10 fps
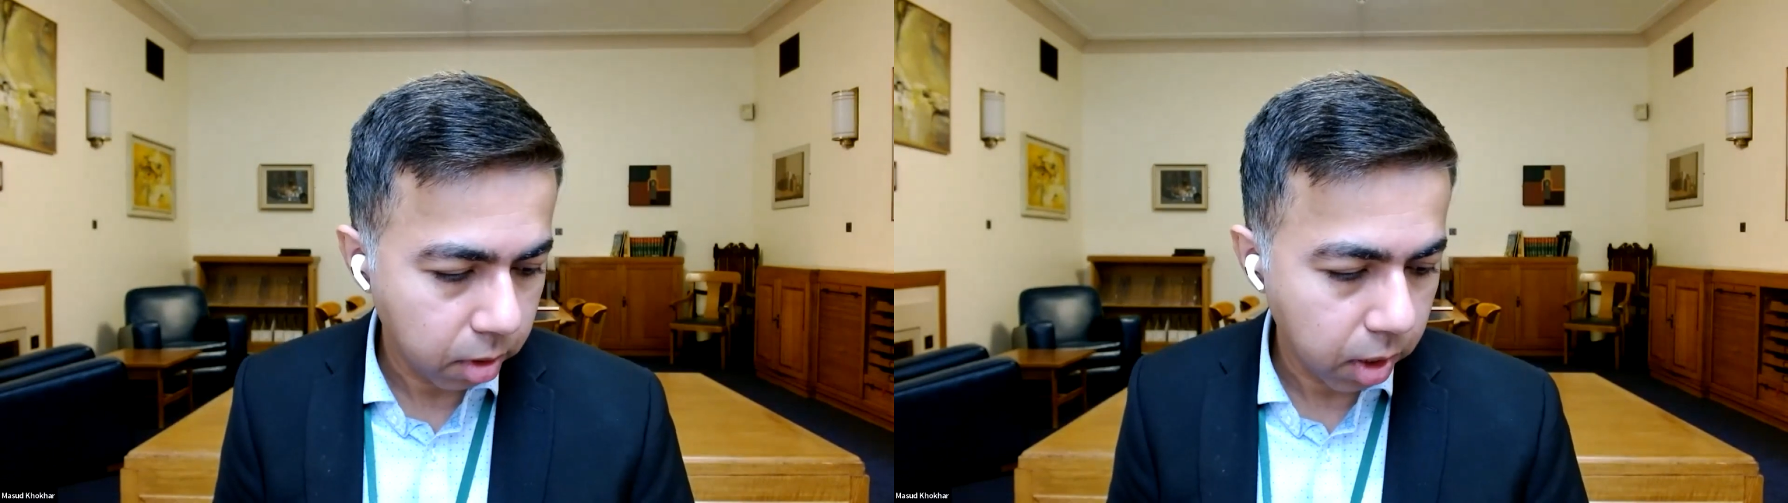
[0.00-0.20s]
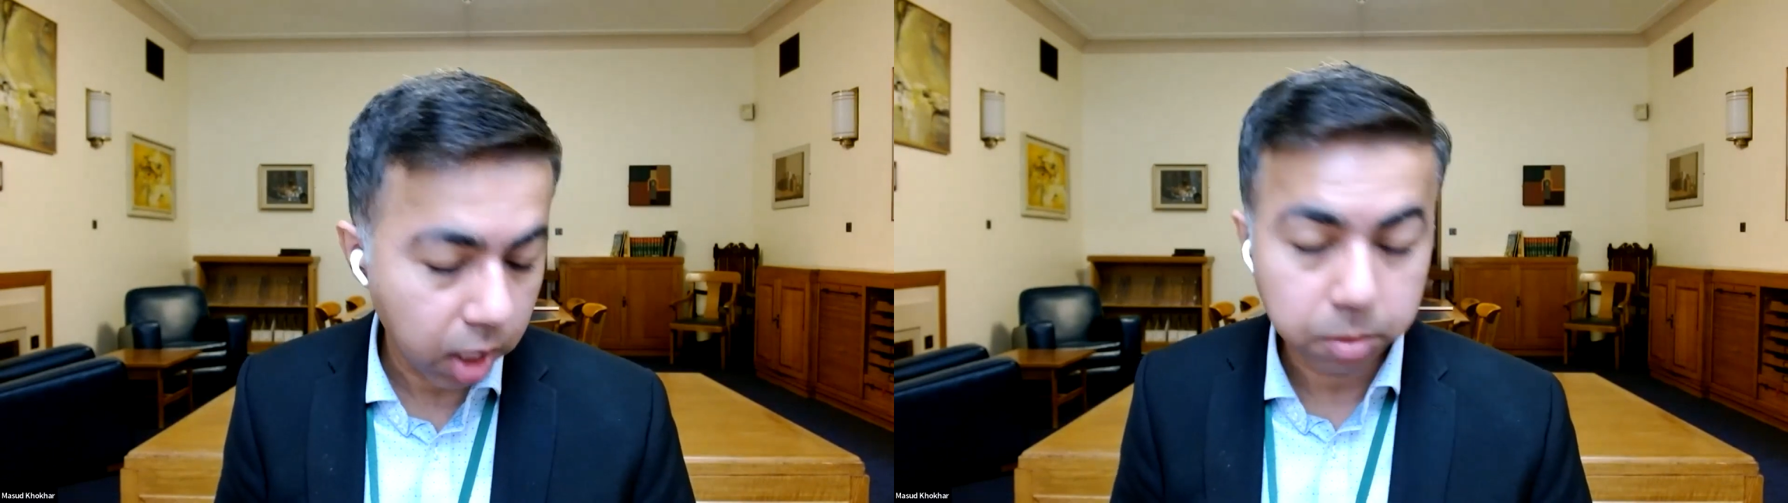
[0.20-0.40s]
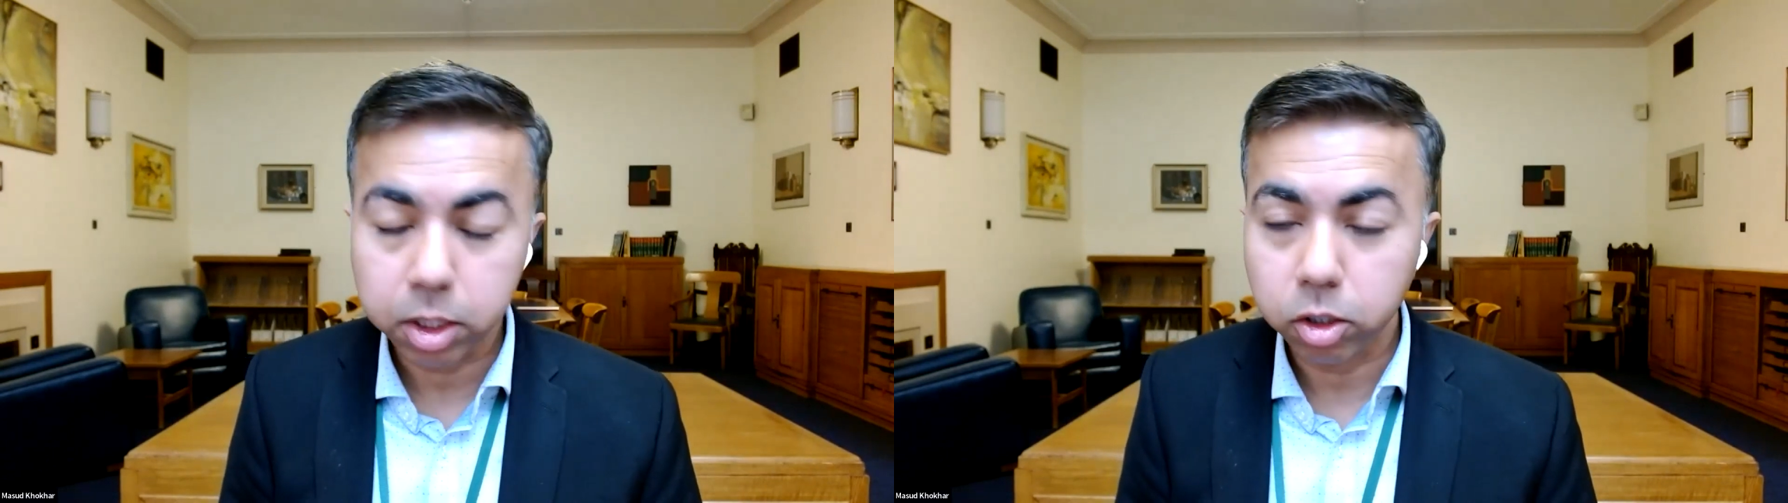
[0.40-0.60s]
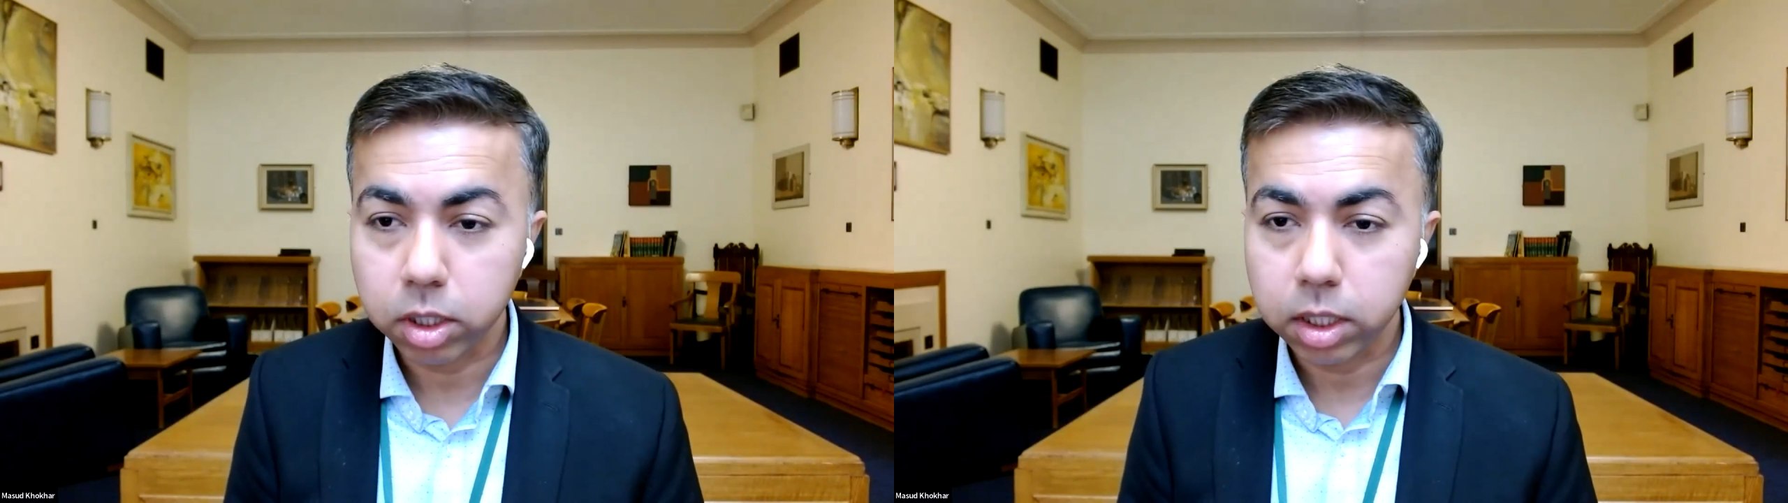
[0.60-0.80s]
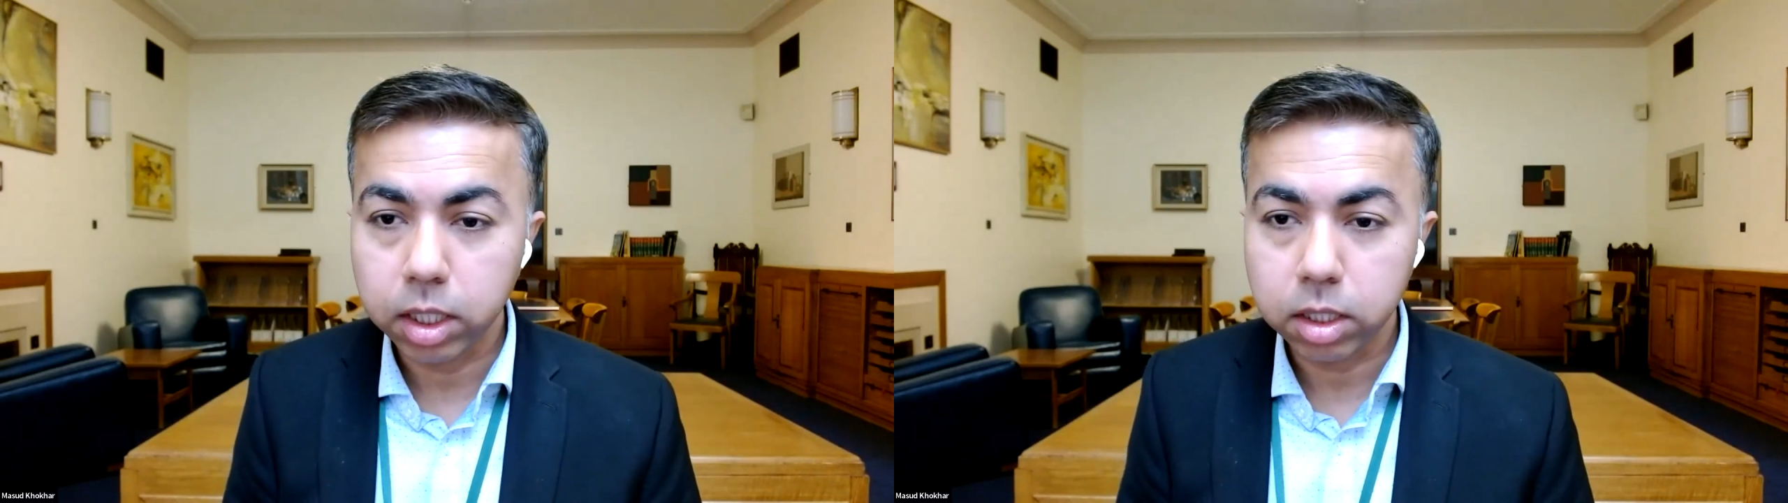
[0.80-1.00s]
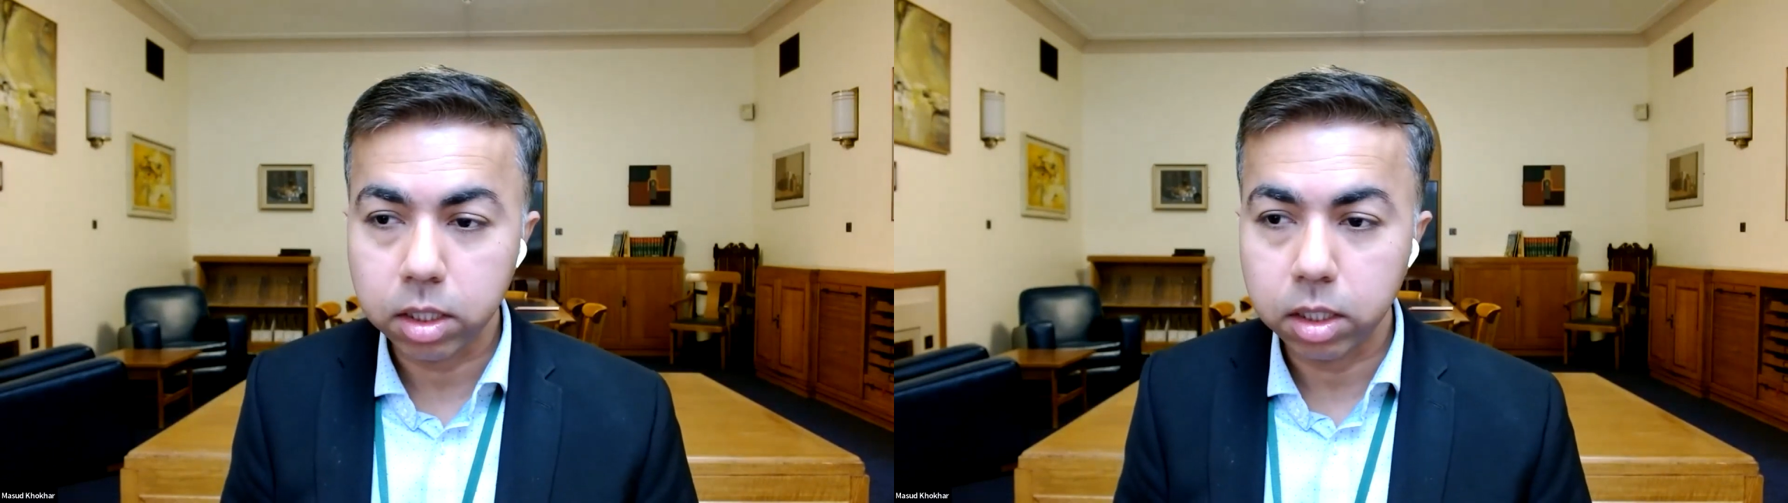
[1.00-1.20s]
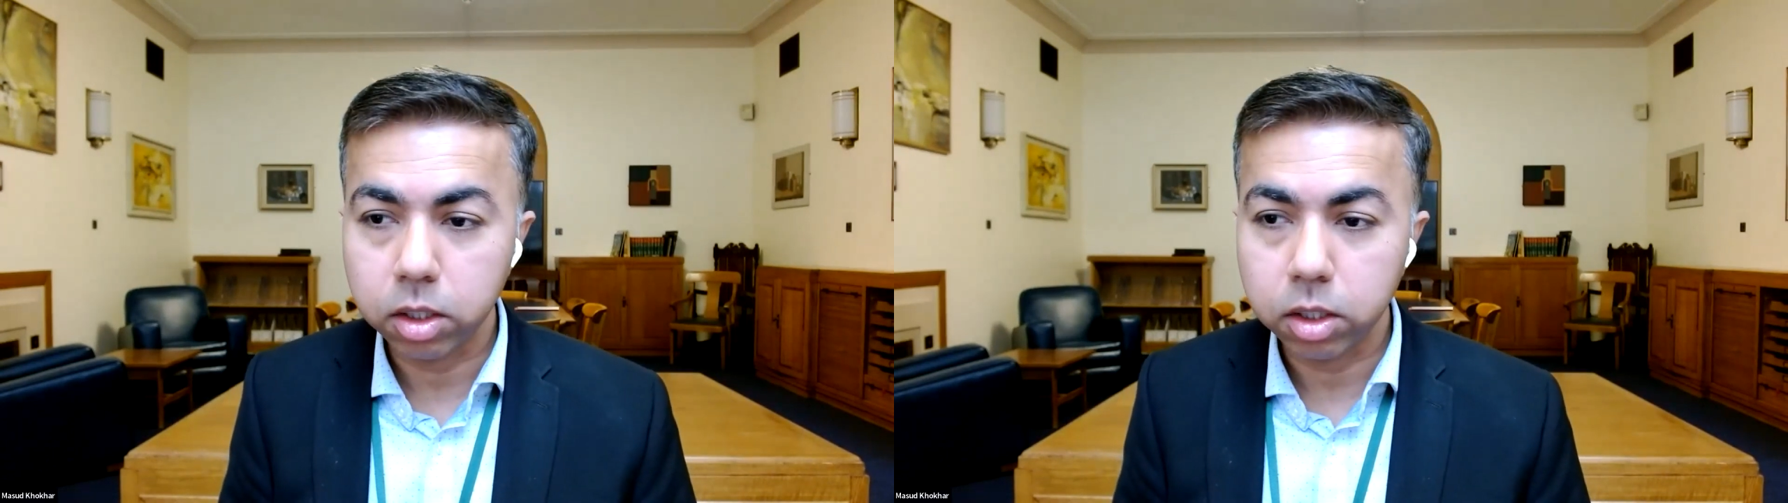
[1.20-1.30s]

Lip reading: last but not least,